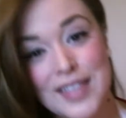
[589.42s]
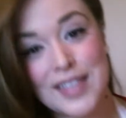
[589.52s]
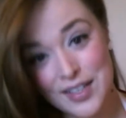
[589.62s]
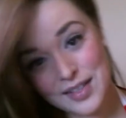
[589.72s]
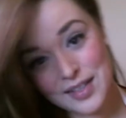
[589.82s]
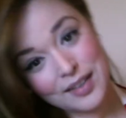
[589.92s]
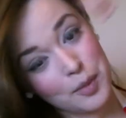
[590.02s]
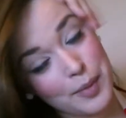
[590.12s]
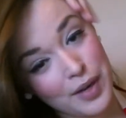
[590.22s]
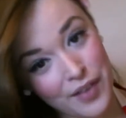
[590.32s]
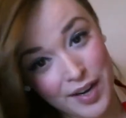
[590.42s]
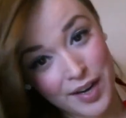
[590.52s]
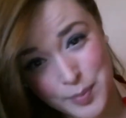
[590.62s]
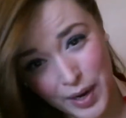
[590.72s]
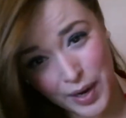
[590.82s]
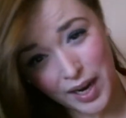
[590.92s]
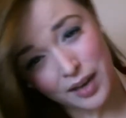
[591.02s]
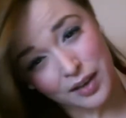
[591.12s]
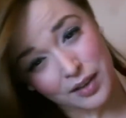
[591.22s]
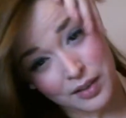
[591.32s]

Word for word: Take us a little bit of hairspray.